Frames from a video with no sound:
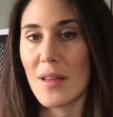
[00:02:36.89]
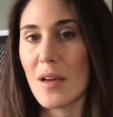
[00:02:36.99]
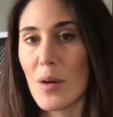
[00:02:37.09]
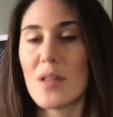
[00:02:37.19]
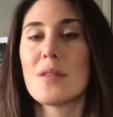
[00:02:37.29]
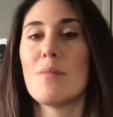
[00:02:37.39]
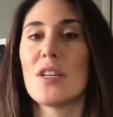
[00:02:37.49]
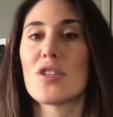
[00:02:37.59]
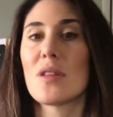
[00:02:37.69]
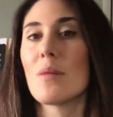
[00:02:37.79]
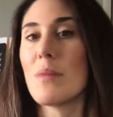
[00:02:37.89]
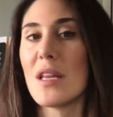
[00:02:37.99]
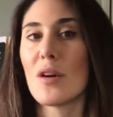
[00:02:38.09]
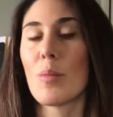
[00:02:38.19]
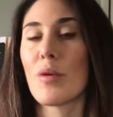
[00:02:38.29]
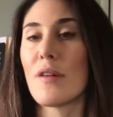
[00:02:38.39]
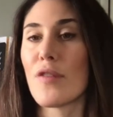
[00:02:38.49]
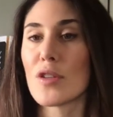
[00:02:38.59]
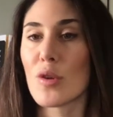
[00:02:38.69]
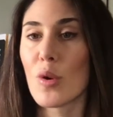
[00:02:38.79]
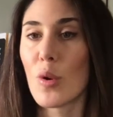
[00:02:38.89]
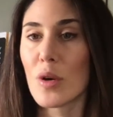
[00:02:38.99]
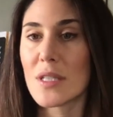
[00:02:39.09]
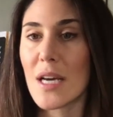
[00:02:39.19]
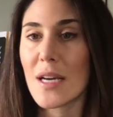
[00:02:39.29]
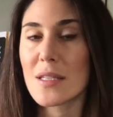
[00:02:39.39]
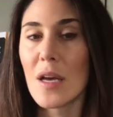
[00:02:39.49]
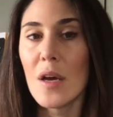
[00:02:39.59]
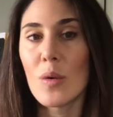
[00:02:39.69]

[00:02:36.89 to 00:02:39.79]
And they go on to mention the medial prefrontal cortex,